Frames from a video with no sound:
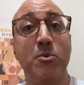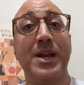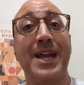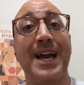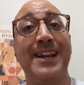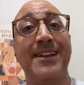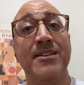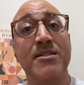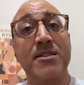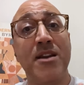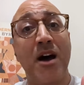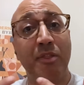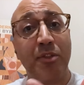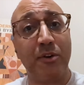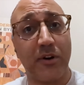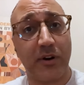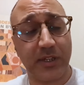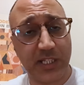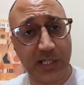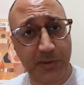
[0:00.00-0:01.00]
we get
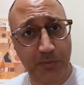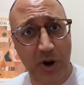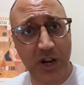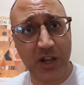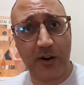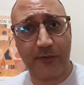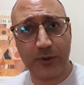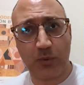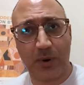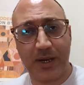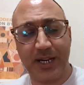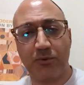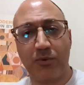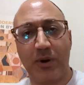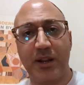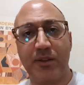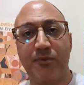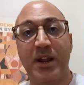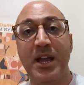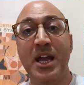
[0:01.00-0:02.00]
another, spring of
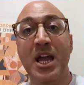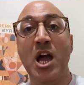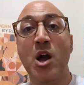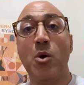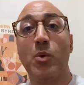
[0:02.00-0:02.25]
2023,